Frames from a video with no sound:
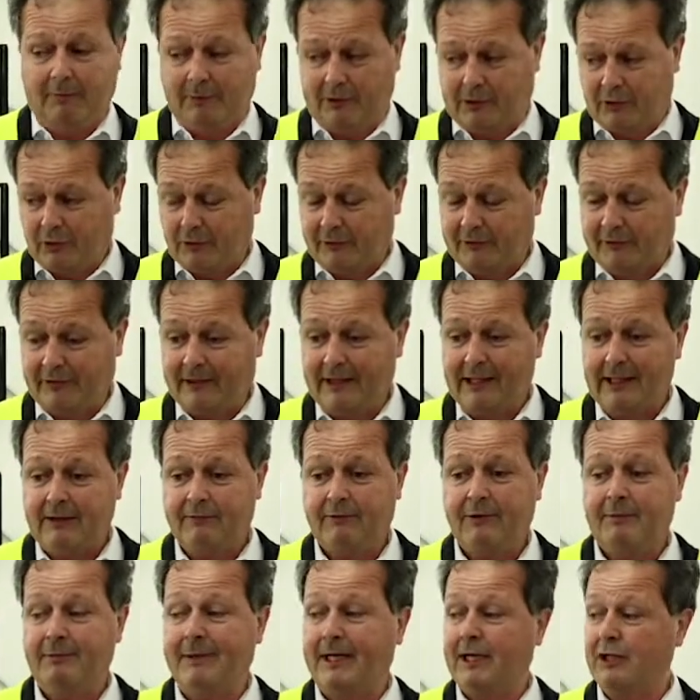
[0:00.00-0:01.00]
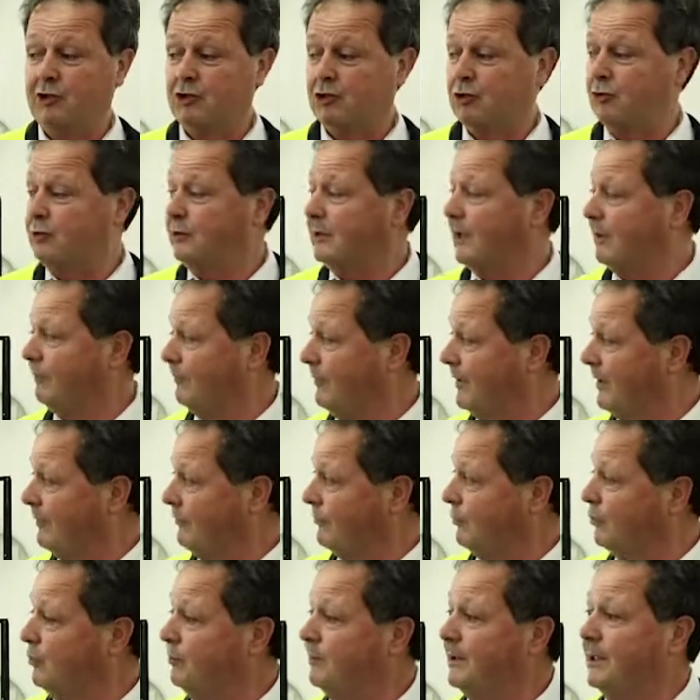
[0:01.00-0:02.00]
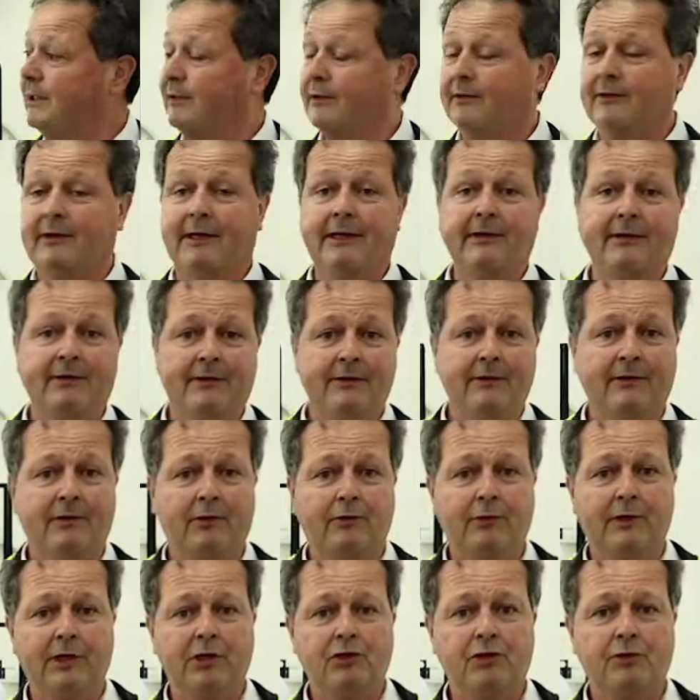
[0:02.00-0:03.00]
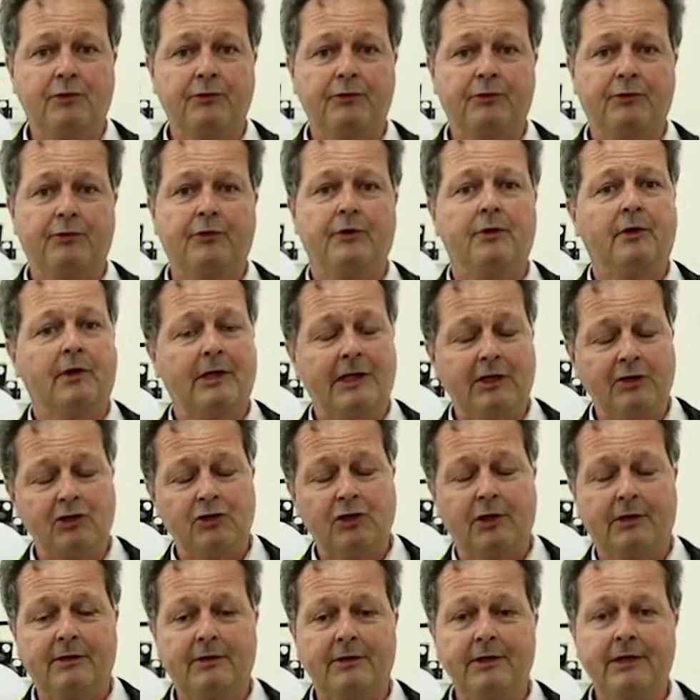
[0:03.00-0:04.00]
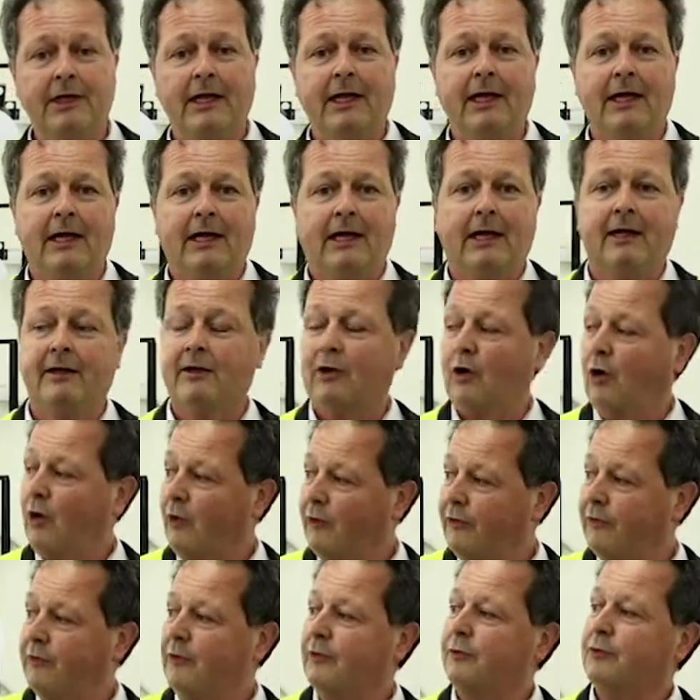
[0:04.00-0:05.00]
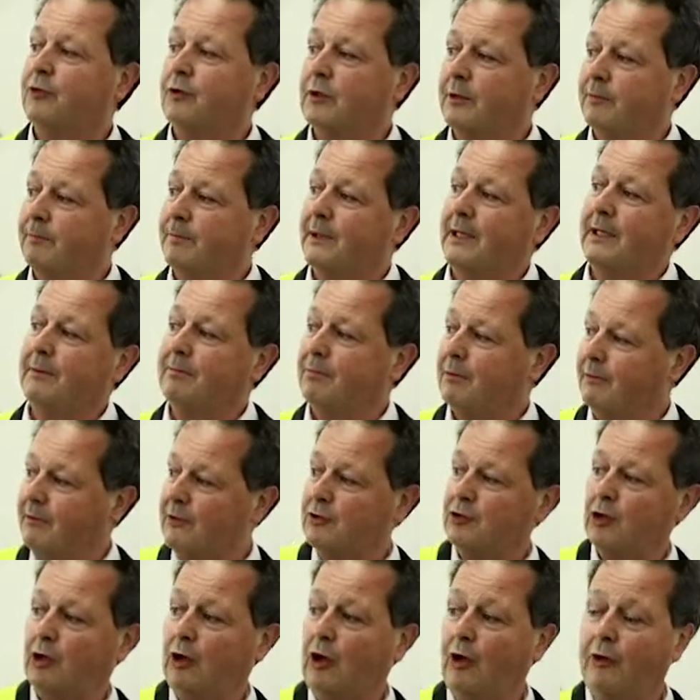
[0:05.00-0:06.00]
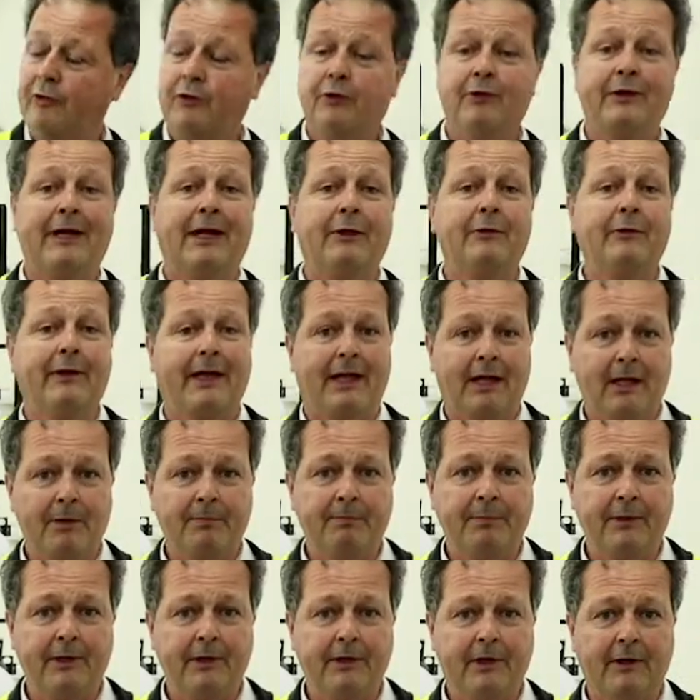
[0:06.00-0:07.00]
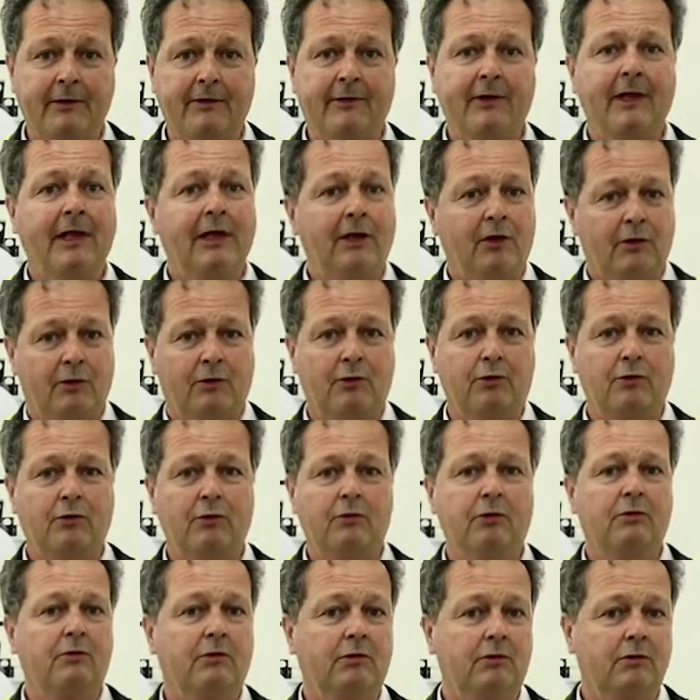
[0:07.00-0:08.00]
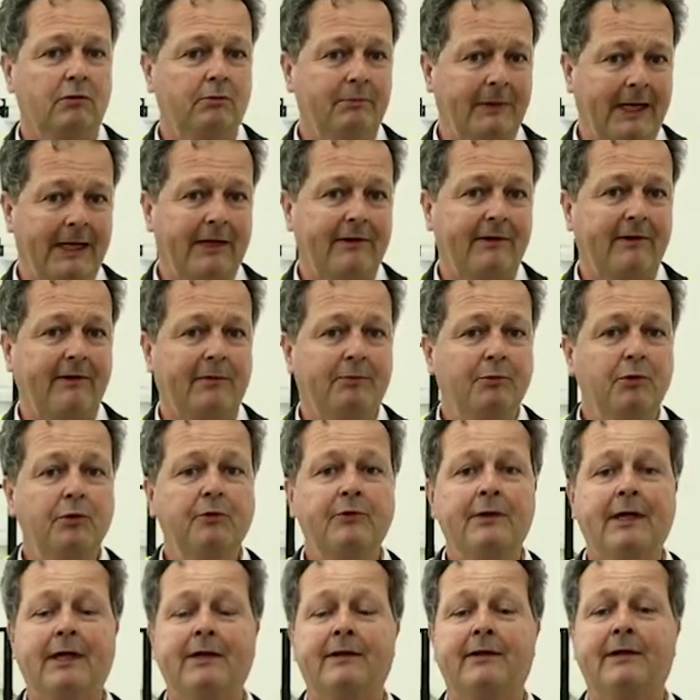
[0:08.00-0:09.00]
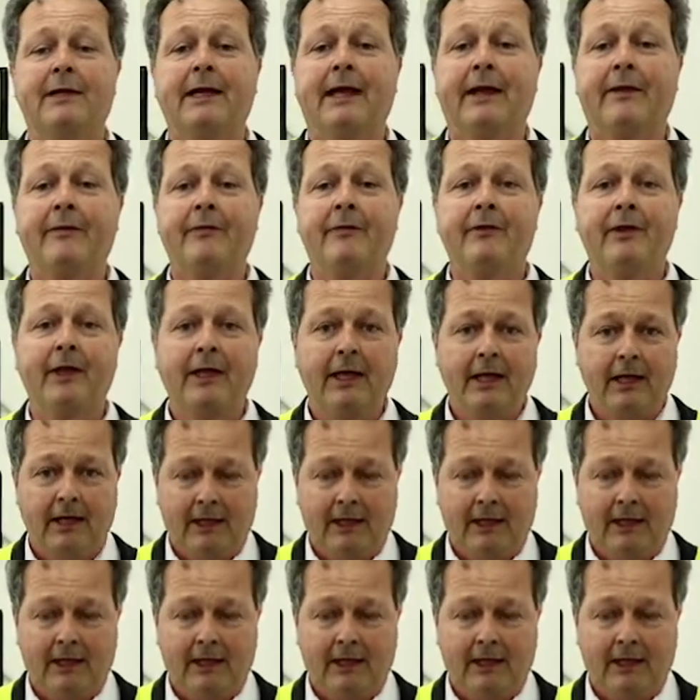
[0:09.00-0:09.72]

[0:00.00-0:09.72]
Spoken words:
Because here we made sure that we have 2 meters distance to each other, and also for the people which are also around helping us to make this movie at the end.